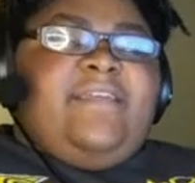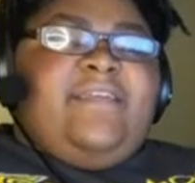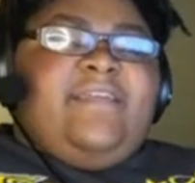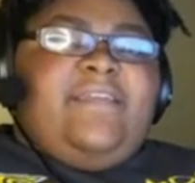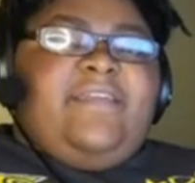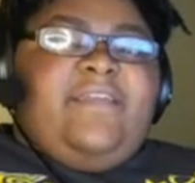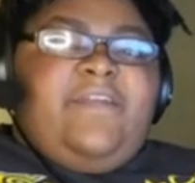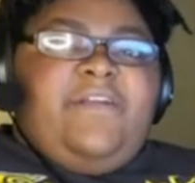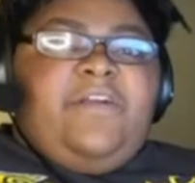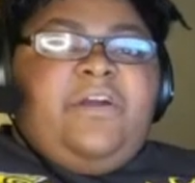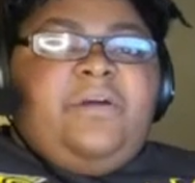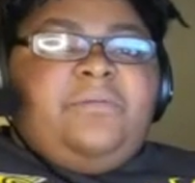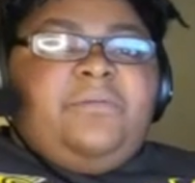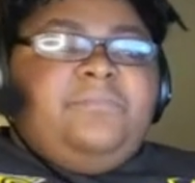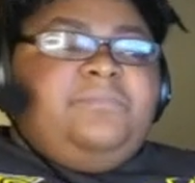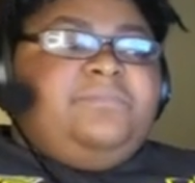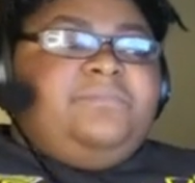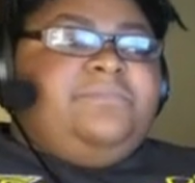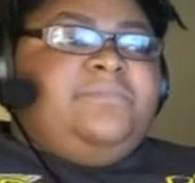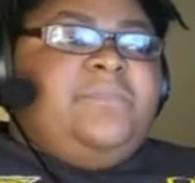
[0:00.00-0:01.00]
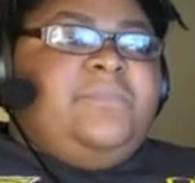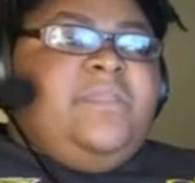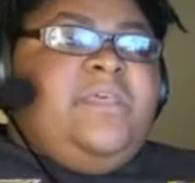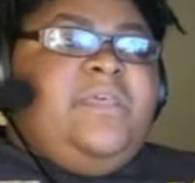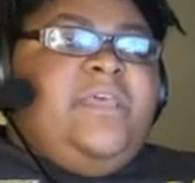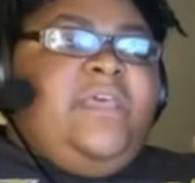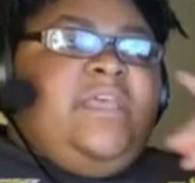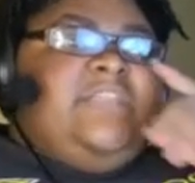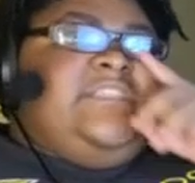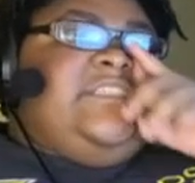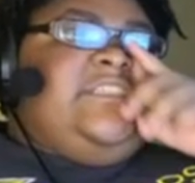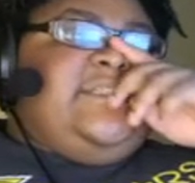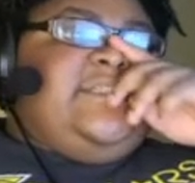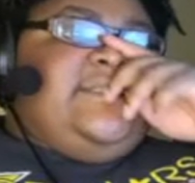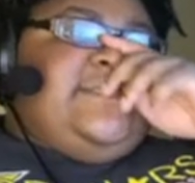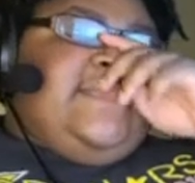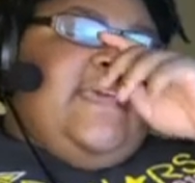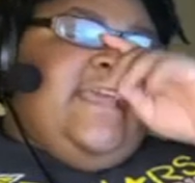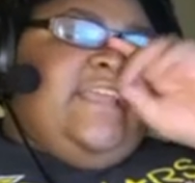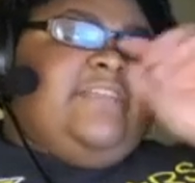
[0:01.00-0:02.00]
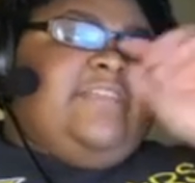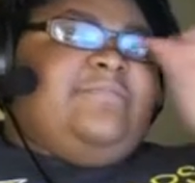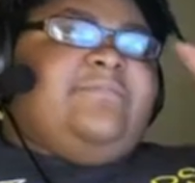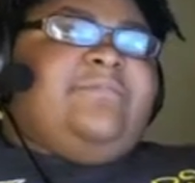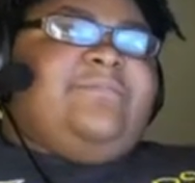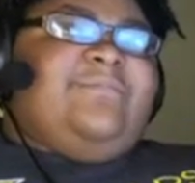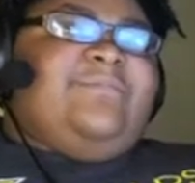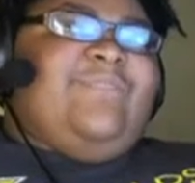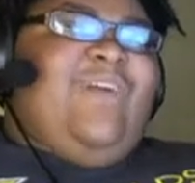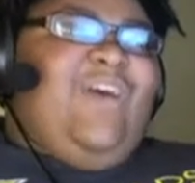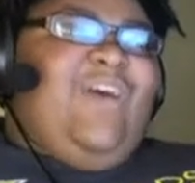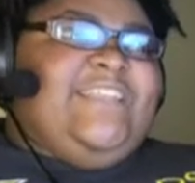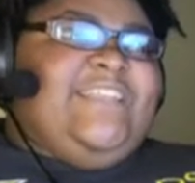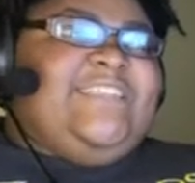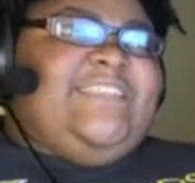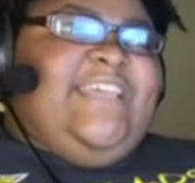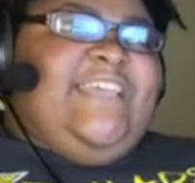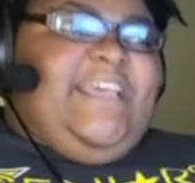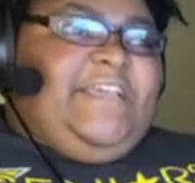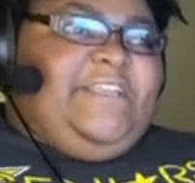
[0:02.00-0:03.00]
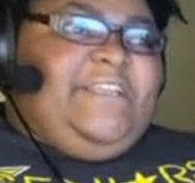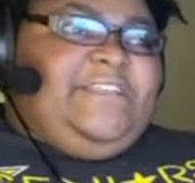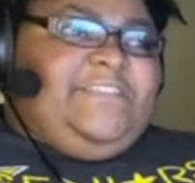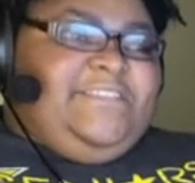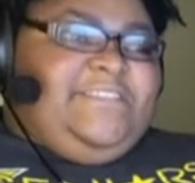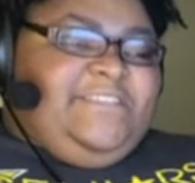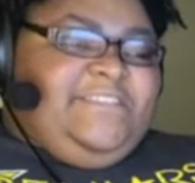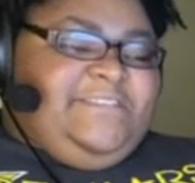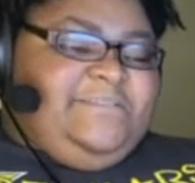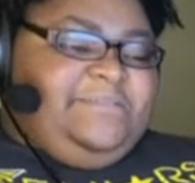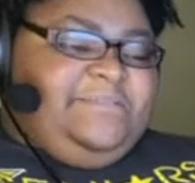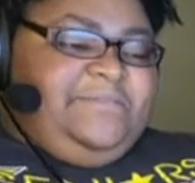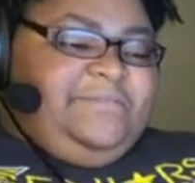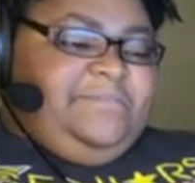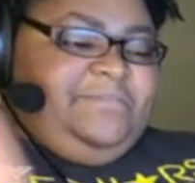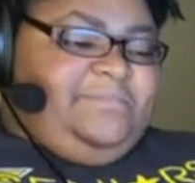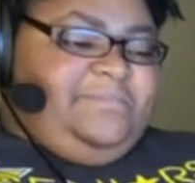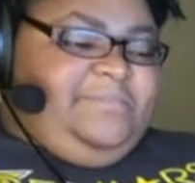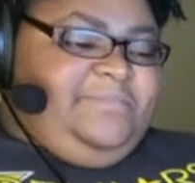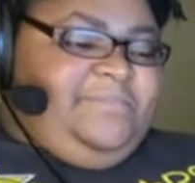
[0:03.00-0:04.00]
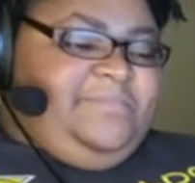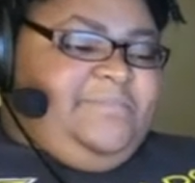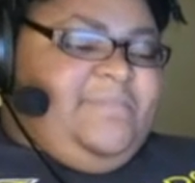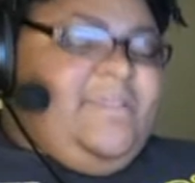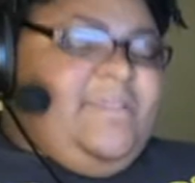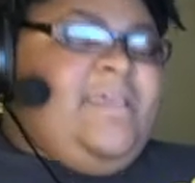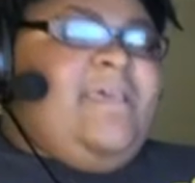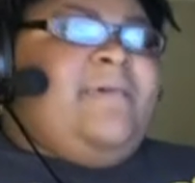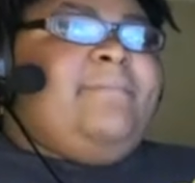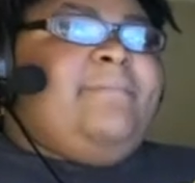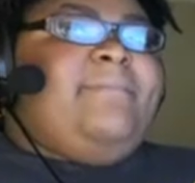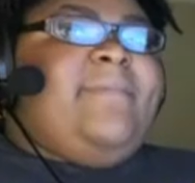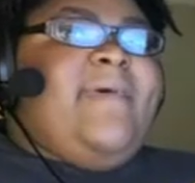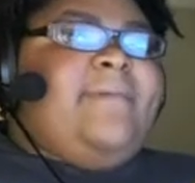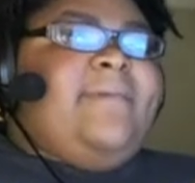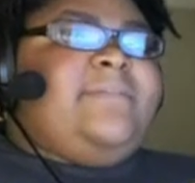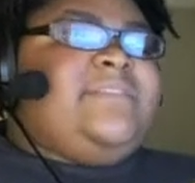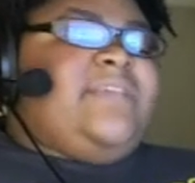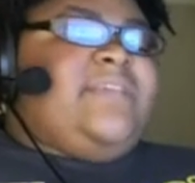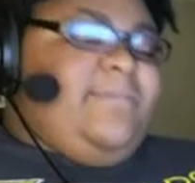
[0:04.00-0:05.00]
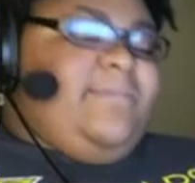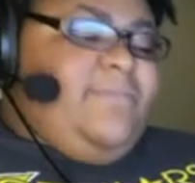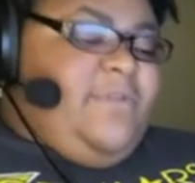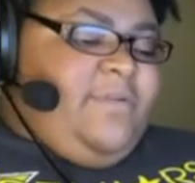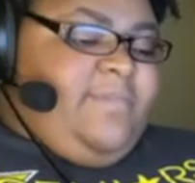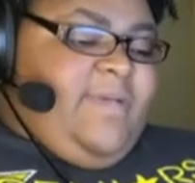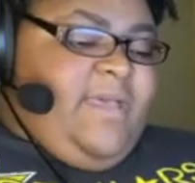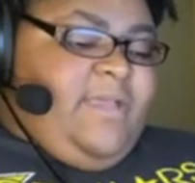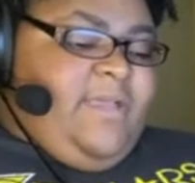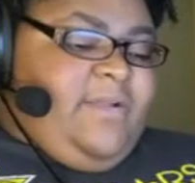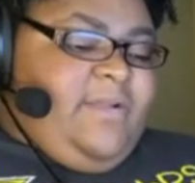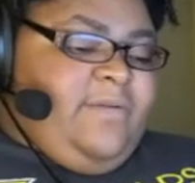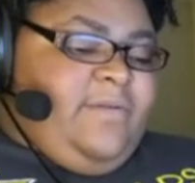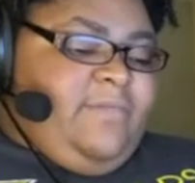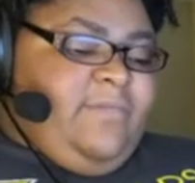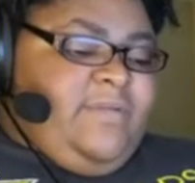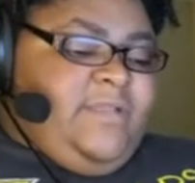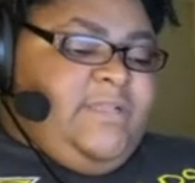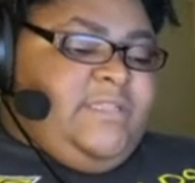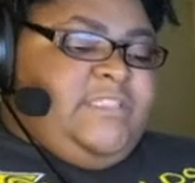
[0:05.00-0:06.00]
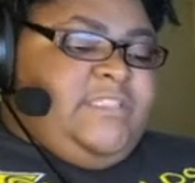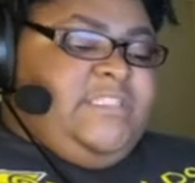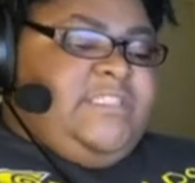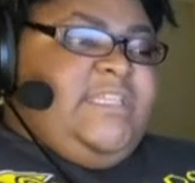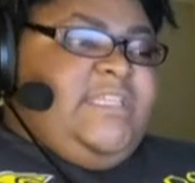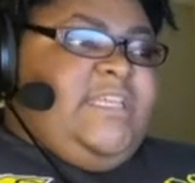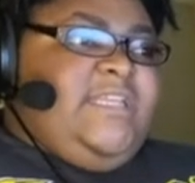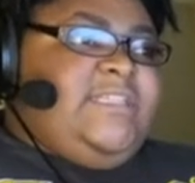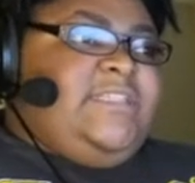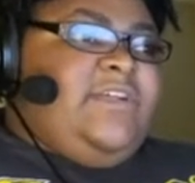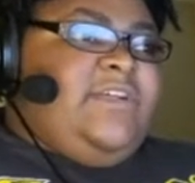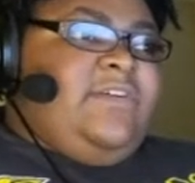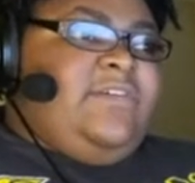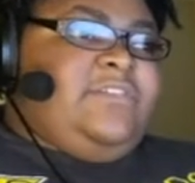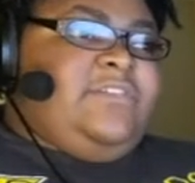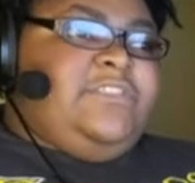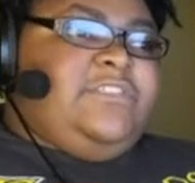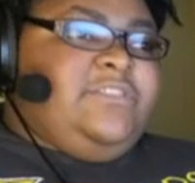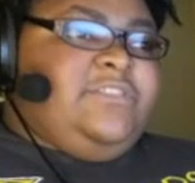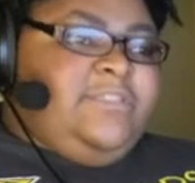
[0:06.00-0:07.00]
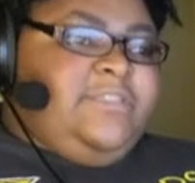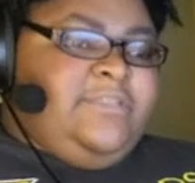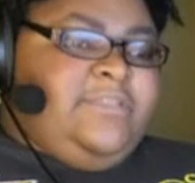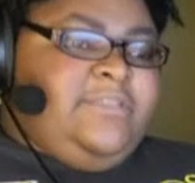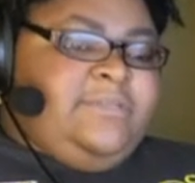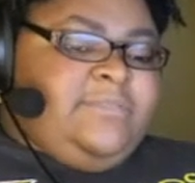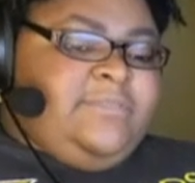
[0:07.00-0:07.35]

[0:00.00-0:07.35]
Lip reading: girl, just like on 10. But I'm gonna talk more about her when she gets her own stream.